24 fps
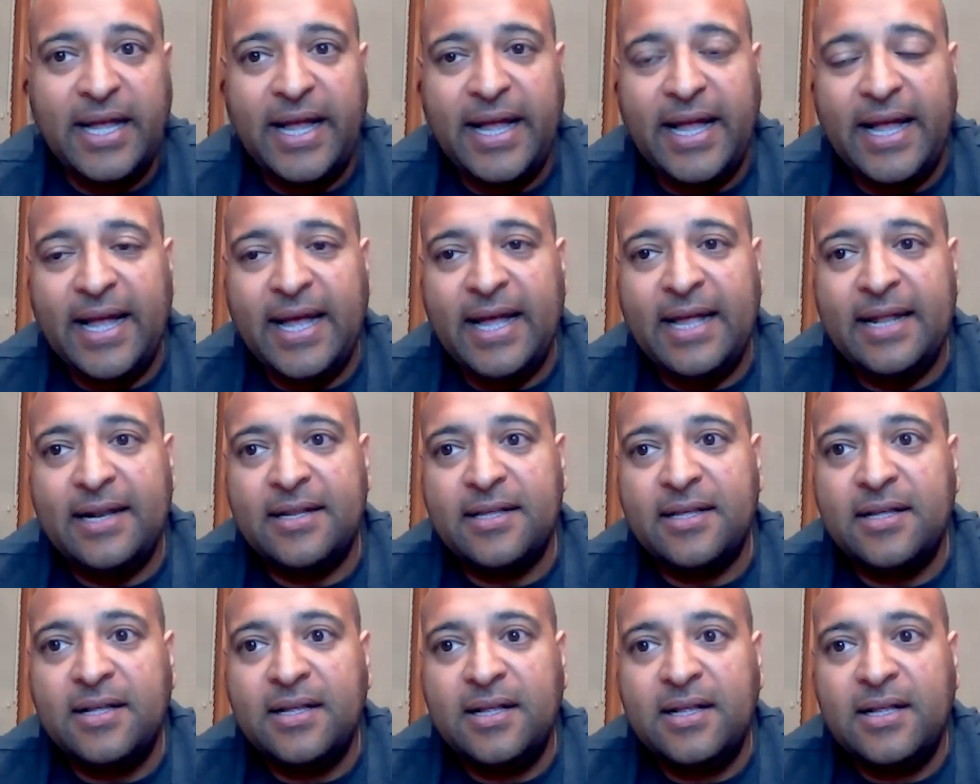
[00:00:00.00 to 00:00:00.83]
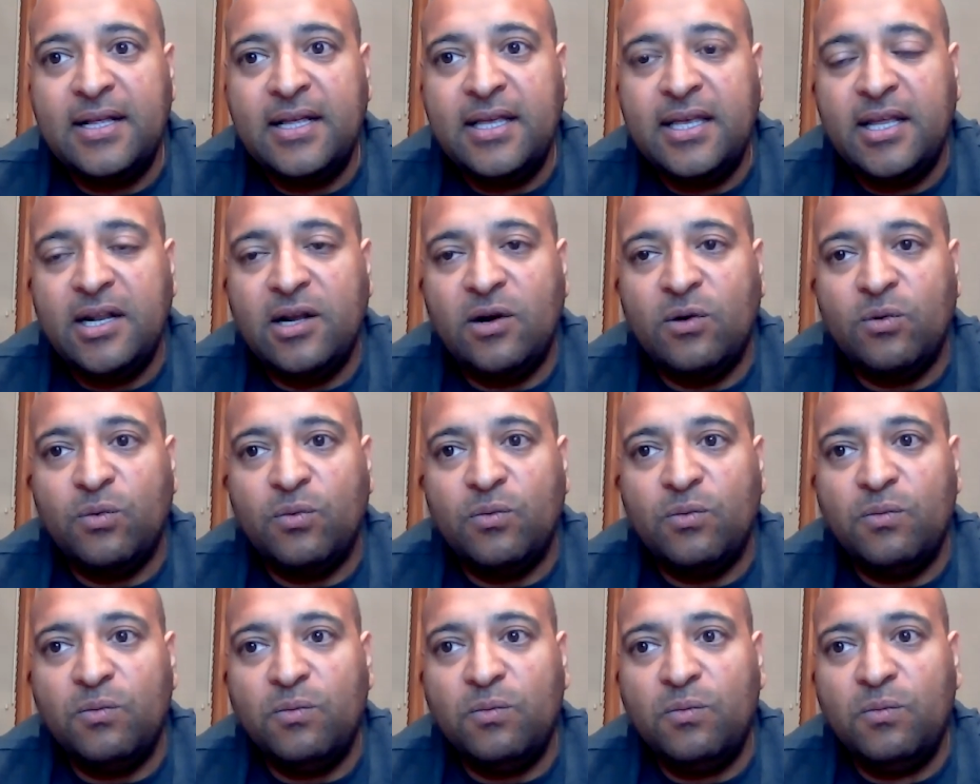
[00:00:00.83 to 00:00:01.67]
And,
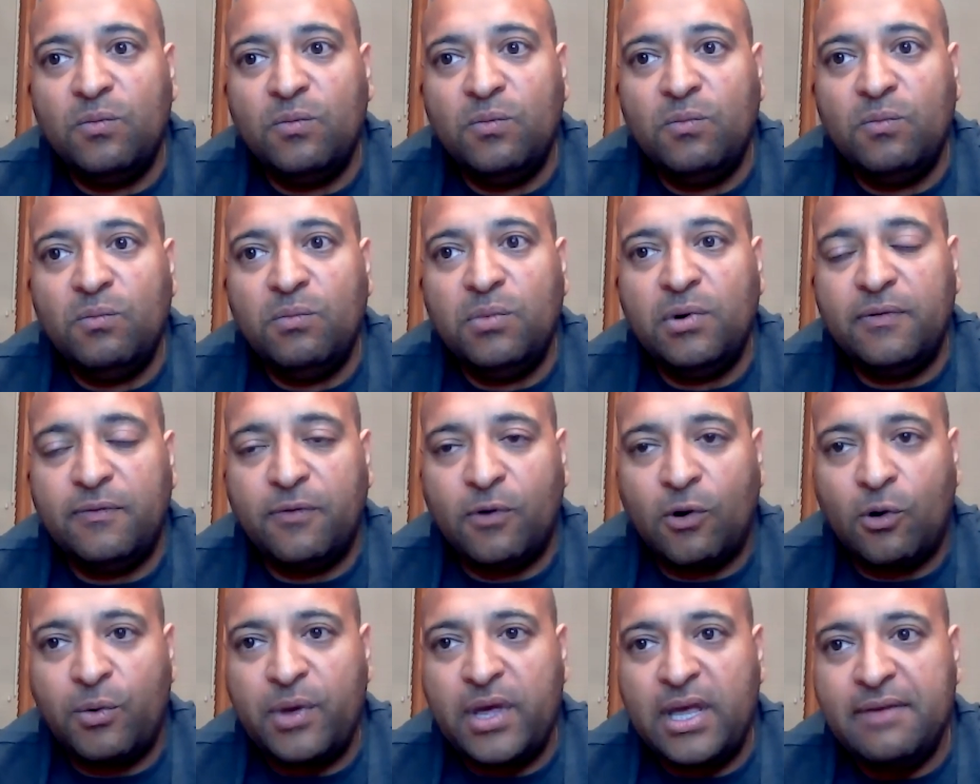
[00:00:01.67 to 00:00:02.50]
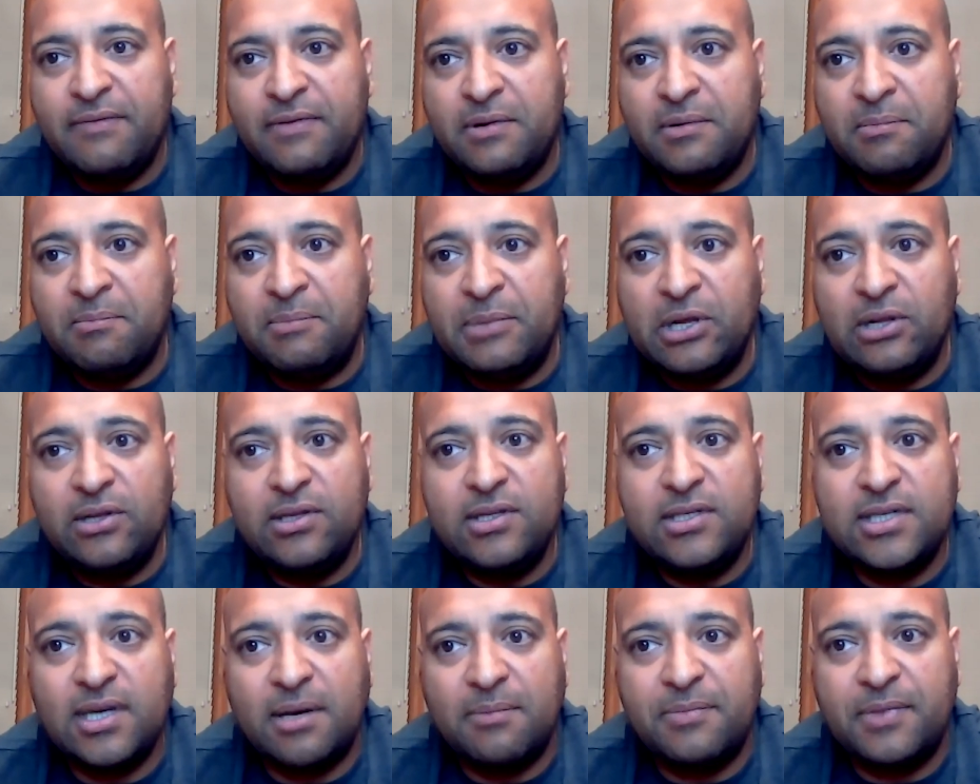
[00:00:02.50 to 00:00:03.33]
before we even
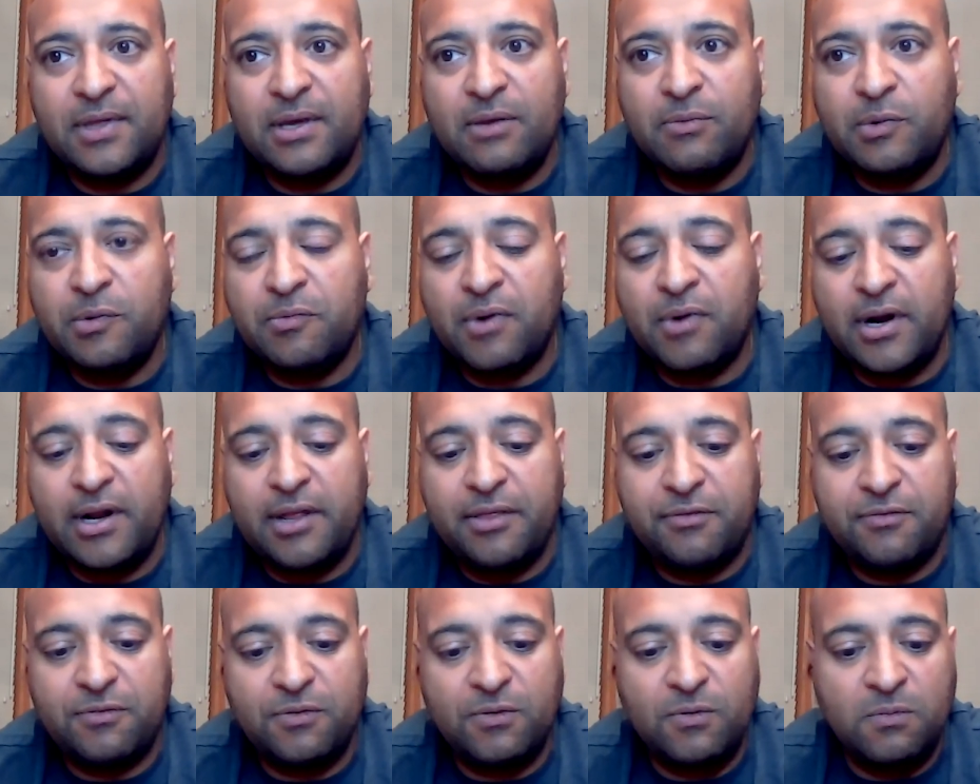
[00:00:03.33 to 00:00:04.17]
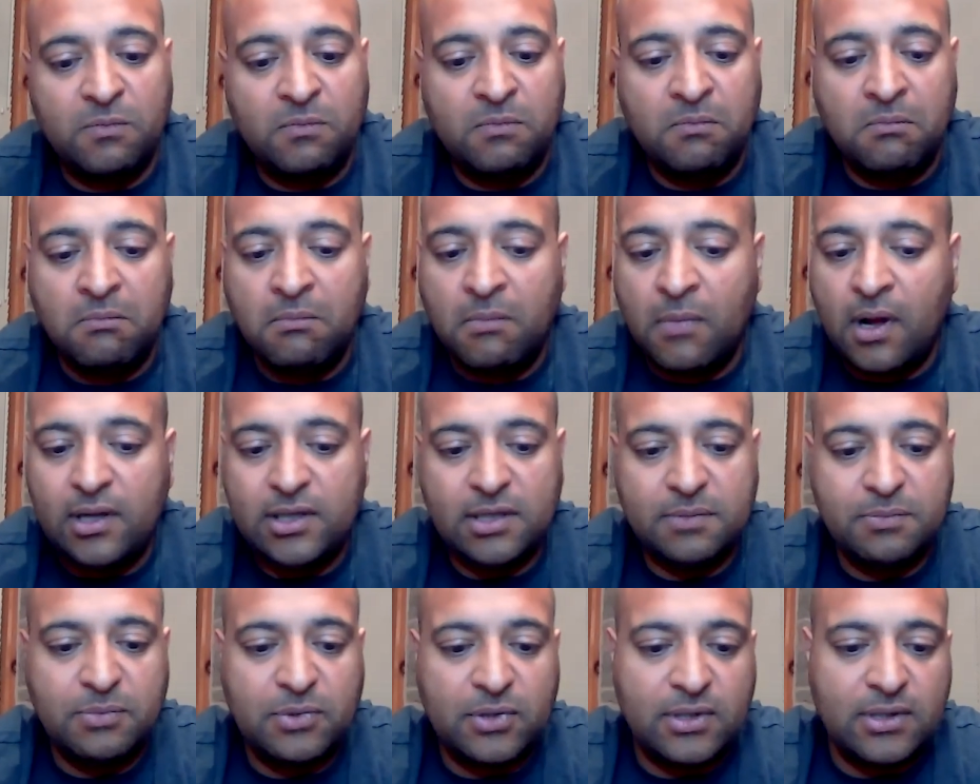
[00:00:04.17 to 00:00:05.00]
build something, we run it through
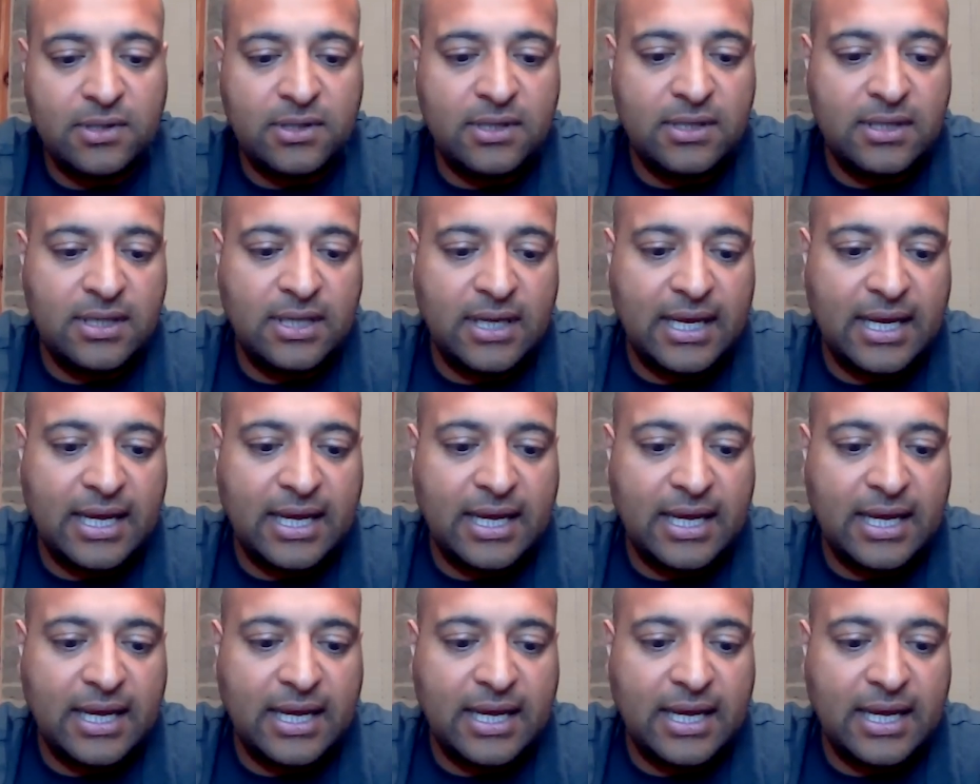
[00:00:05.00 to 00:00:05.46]
multiple